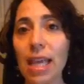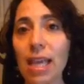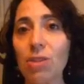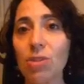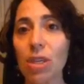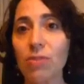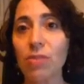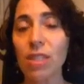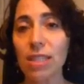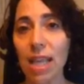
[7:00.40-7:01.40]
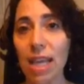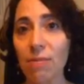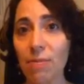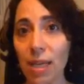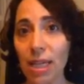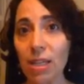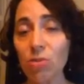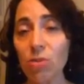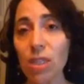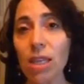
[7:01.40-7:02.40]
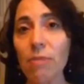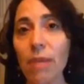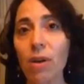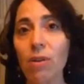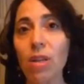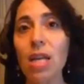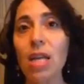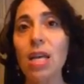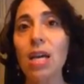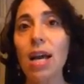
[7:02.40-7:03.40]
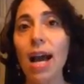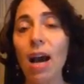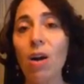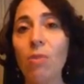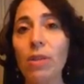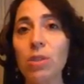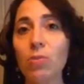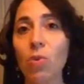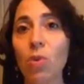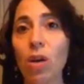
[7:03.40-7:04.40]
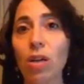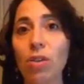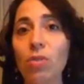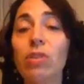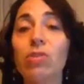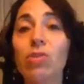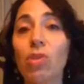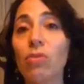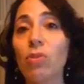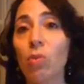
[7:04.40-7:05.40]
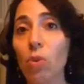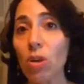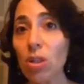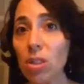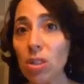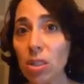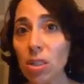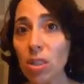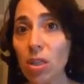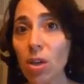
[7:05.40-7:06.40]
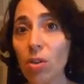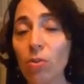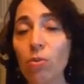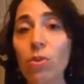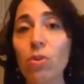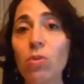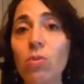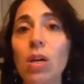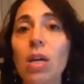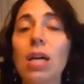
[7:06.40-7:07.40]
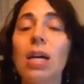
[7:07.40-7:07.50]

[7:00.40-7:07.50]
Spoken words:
sake, just for the sake of money. It's really about how much more you can serve the world through